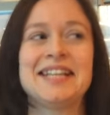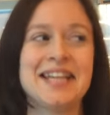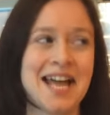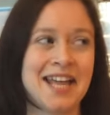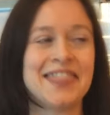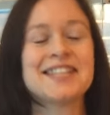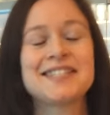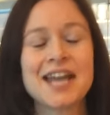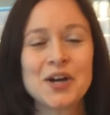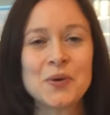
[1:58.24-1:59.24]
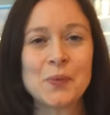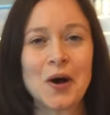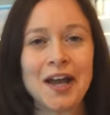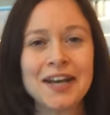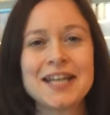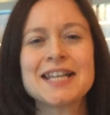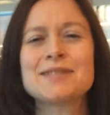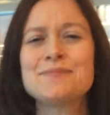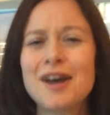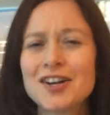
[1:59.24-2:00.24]
Yeah, the second one
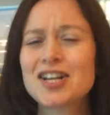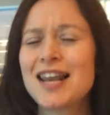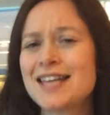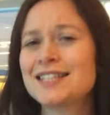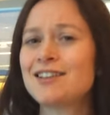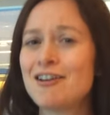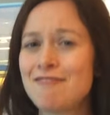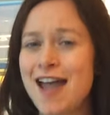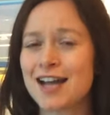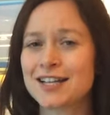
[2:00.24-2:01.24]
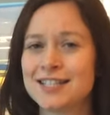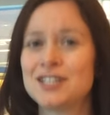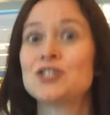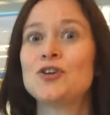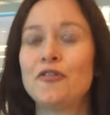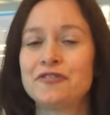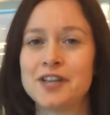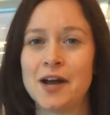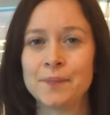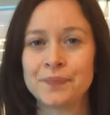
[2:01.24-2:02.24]
is much less direct, it's
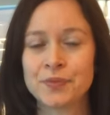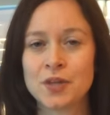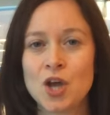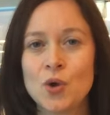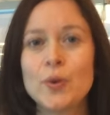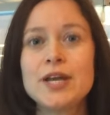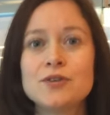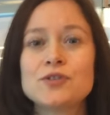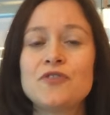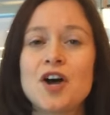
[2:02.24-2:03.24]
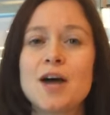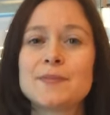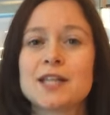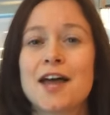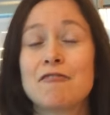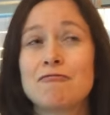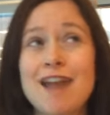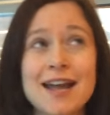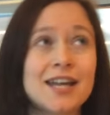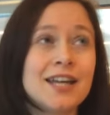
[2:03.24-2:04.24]
softer. We use verbs like
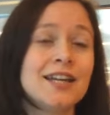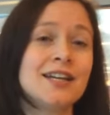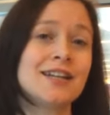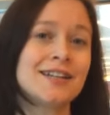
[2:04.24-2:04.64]
reckon,